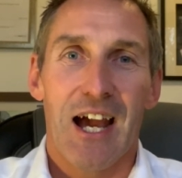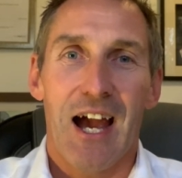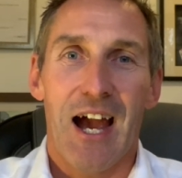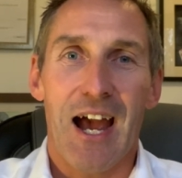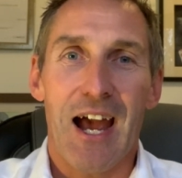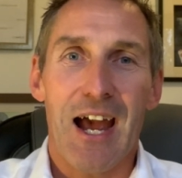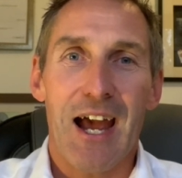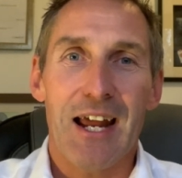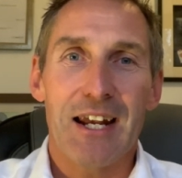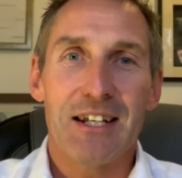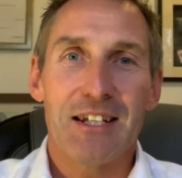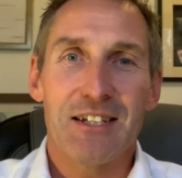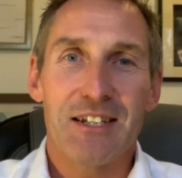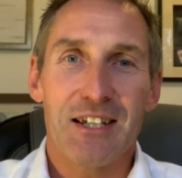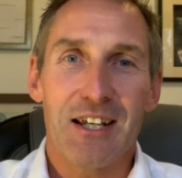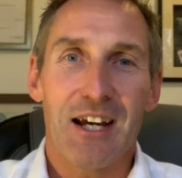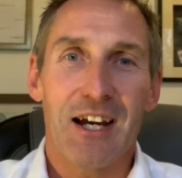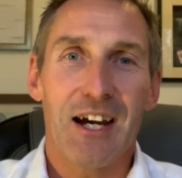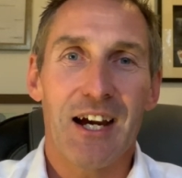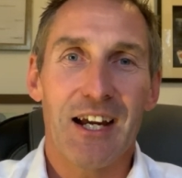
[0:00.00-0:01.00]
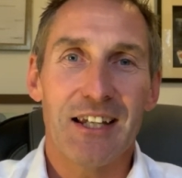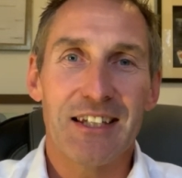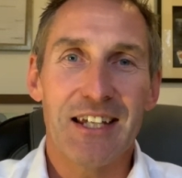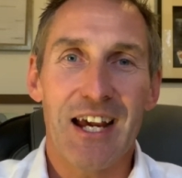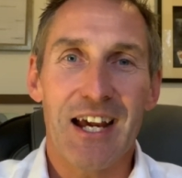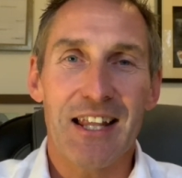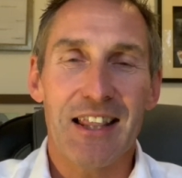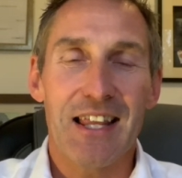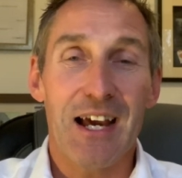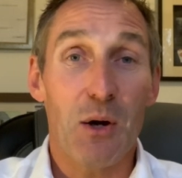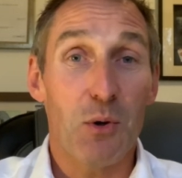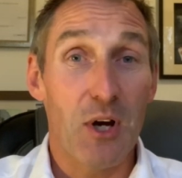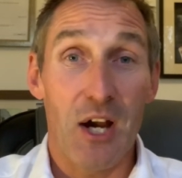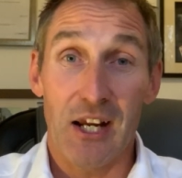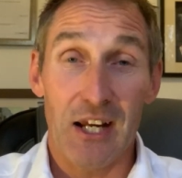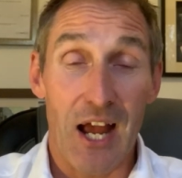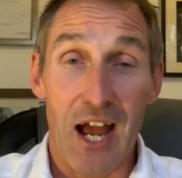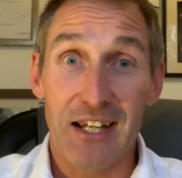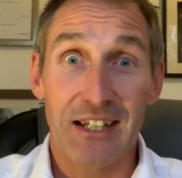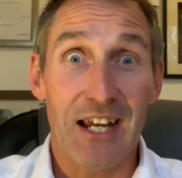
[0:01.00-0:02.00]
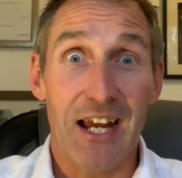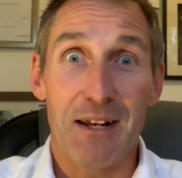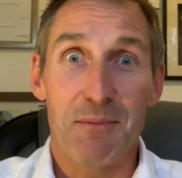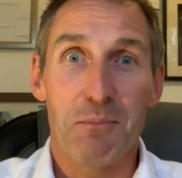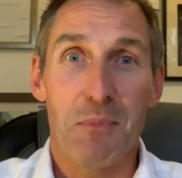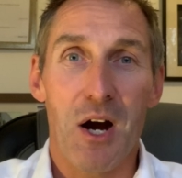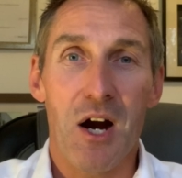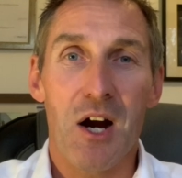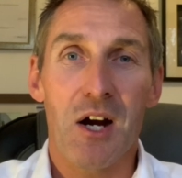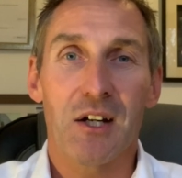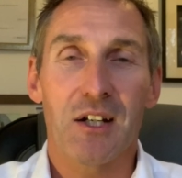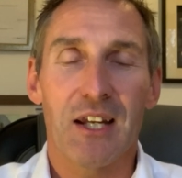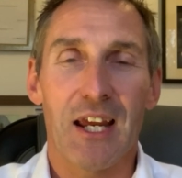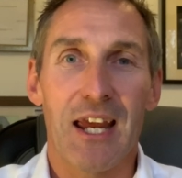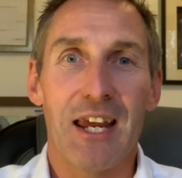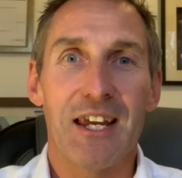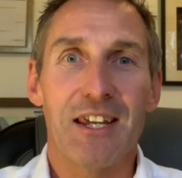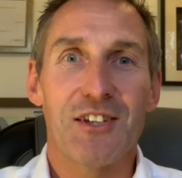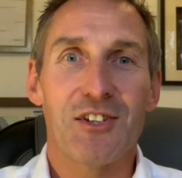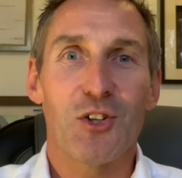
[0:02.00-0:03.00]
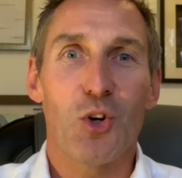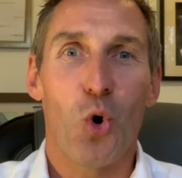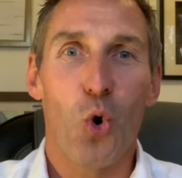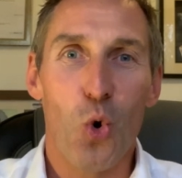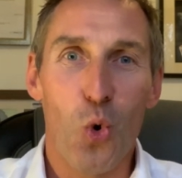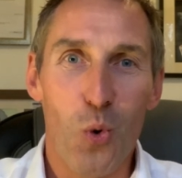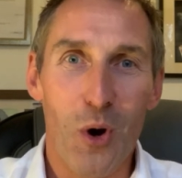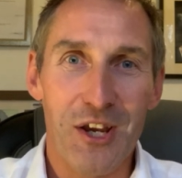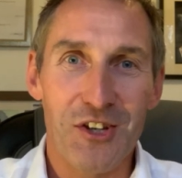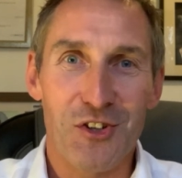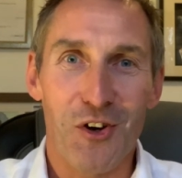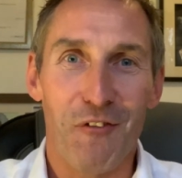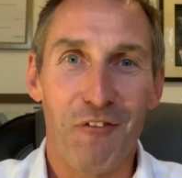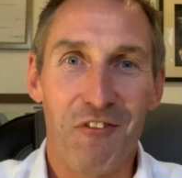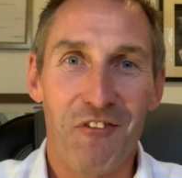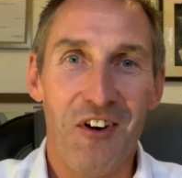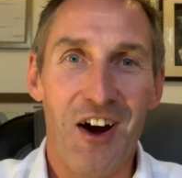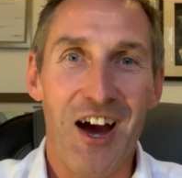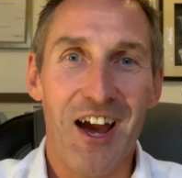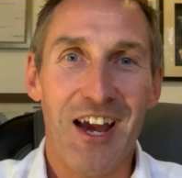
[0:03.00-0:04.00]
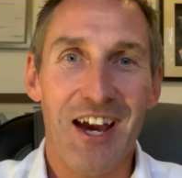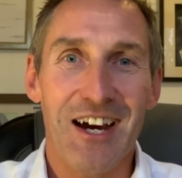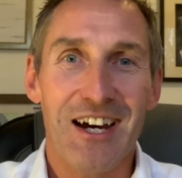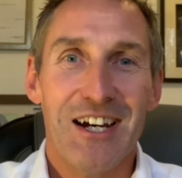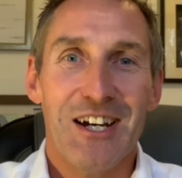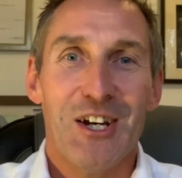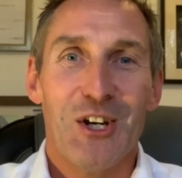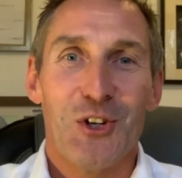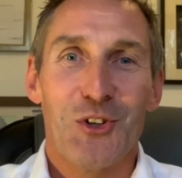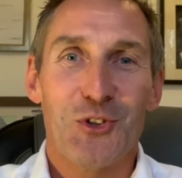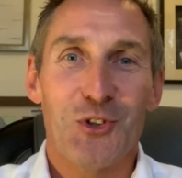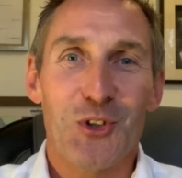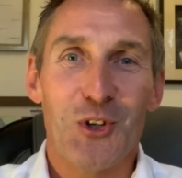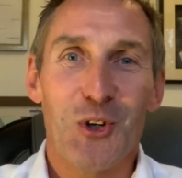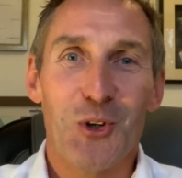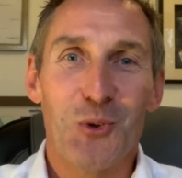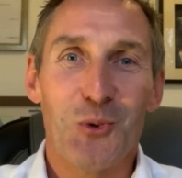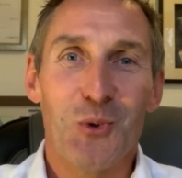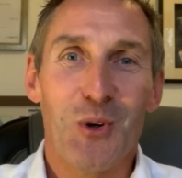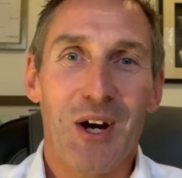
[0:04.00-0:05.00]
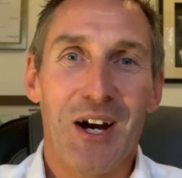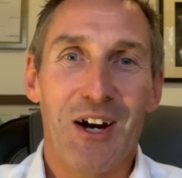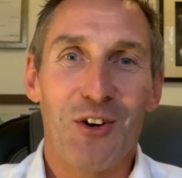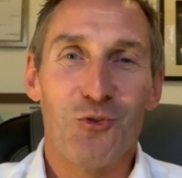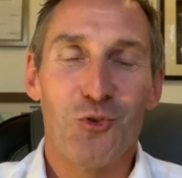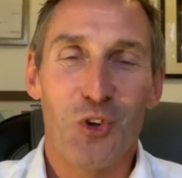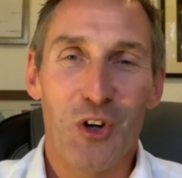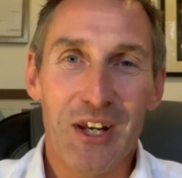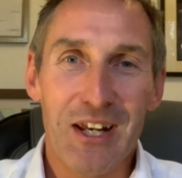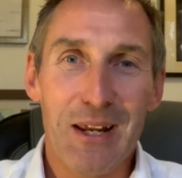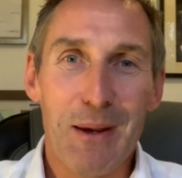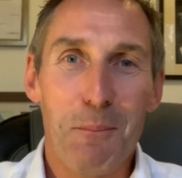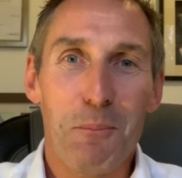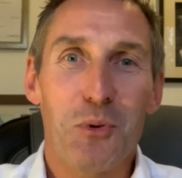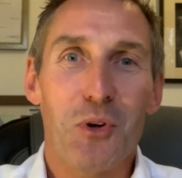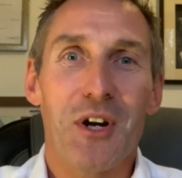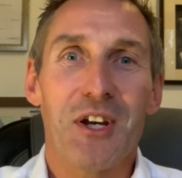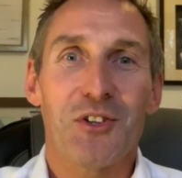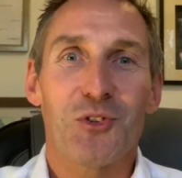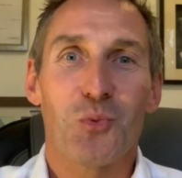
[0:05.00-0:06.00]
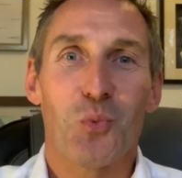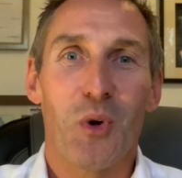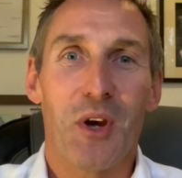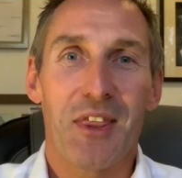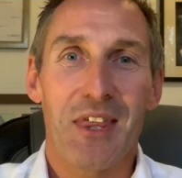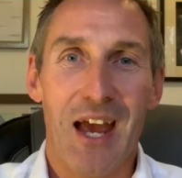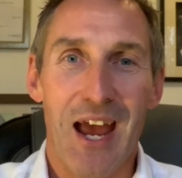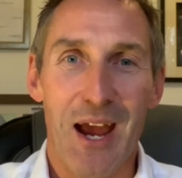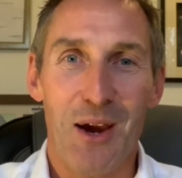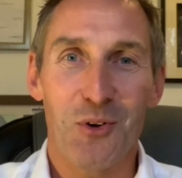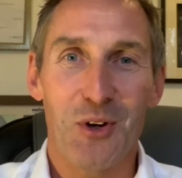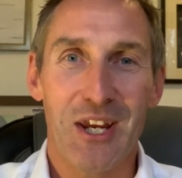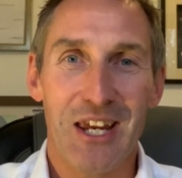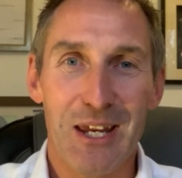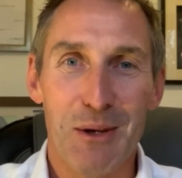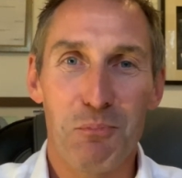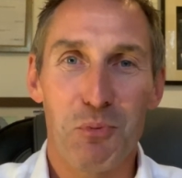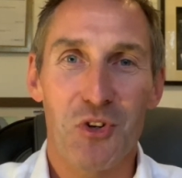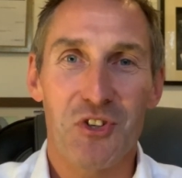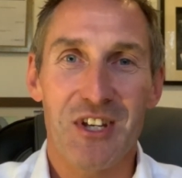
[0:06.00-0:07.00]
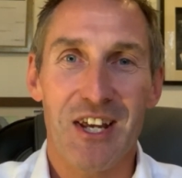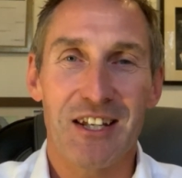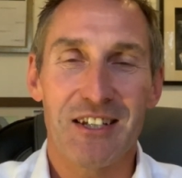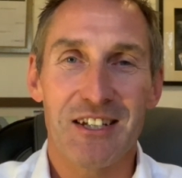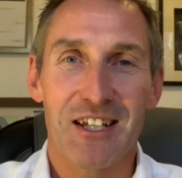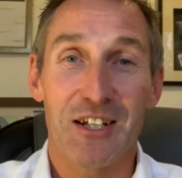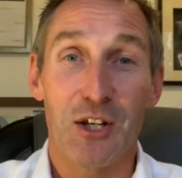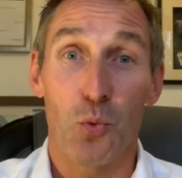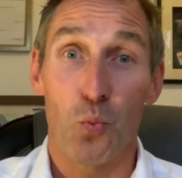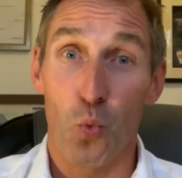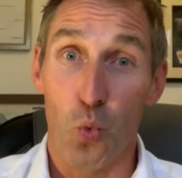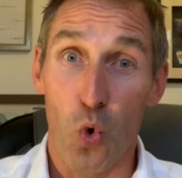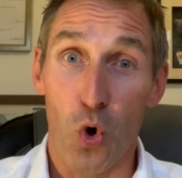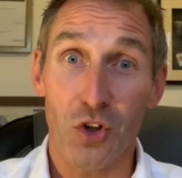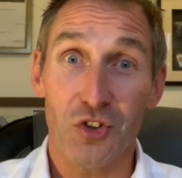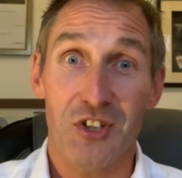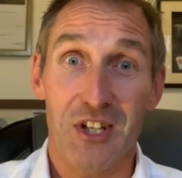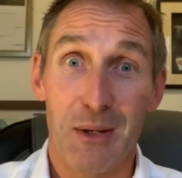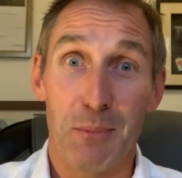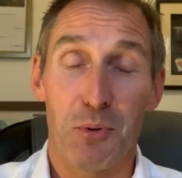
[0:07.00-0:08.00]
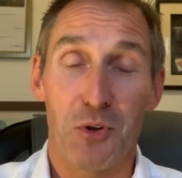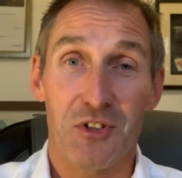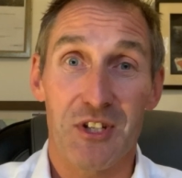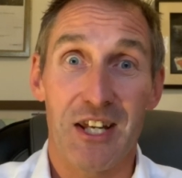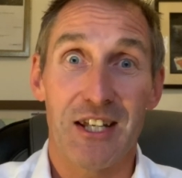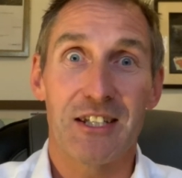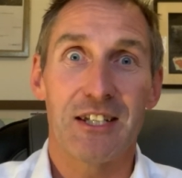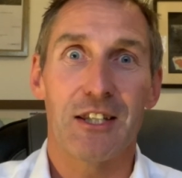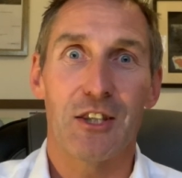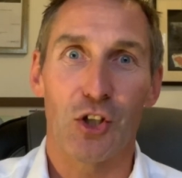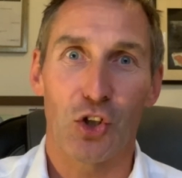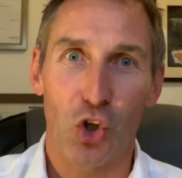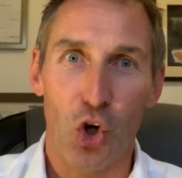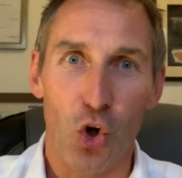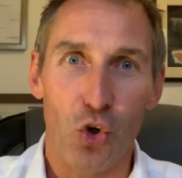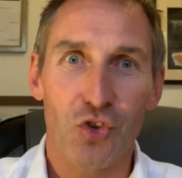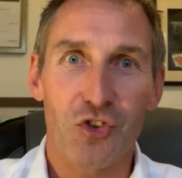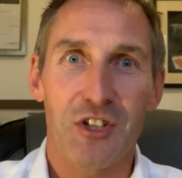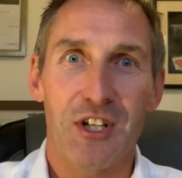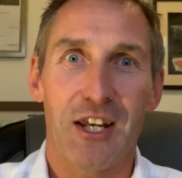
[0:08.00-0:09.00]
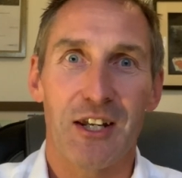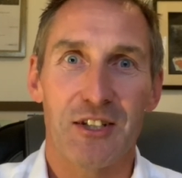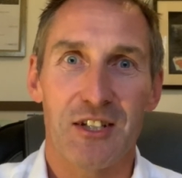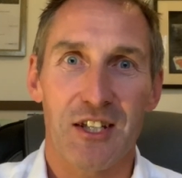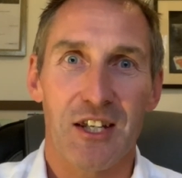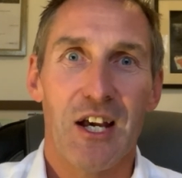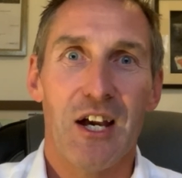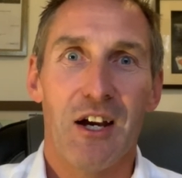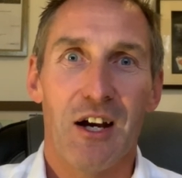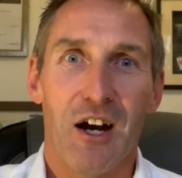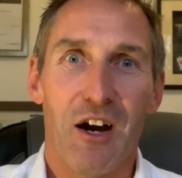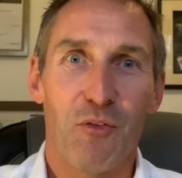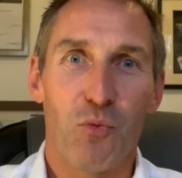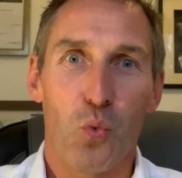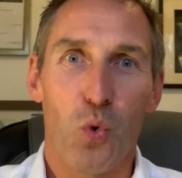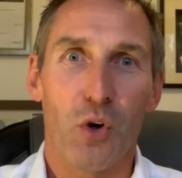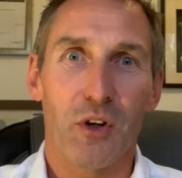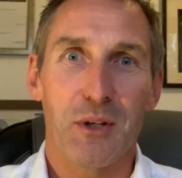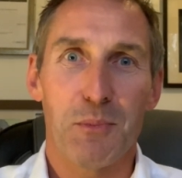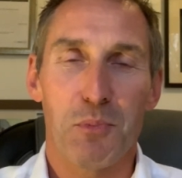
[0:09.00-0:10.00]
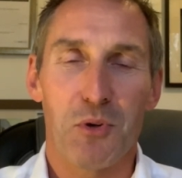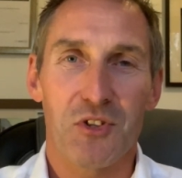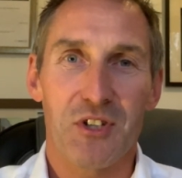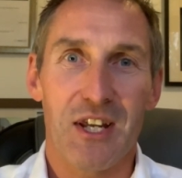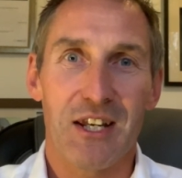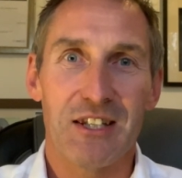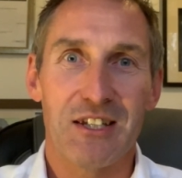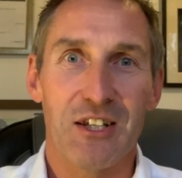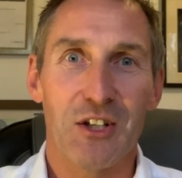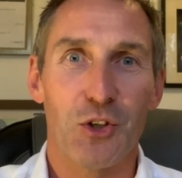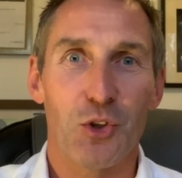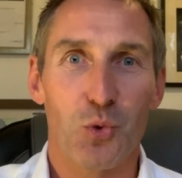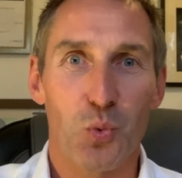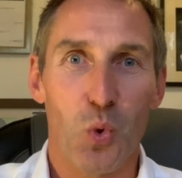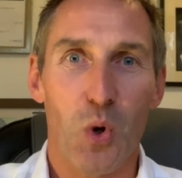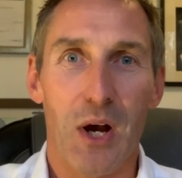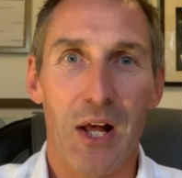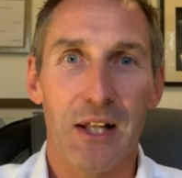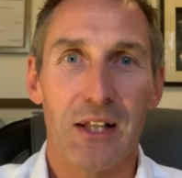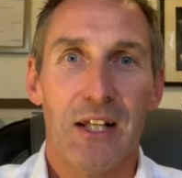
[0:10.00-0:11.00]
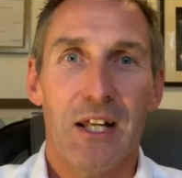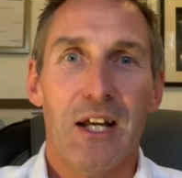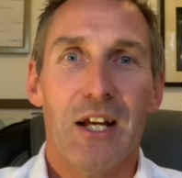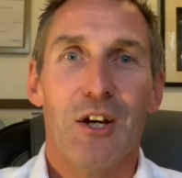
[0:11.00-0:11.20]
And yeah, that again, Mark is always on fire. So really impressed with how he presented and what he presented, the content of what he presented as well.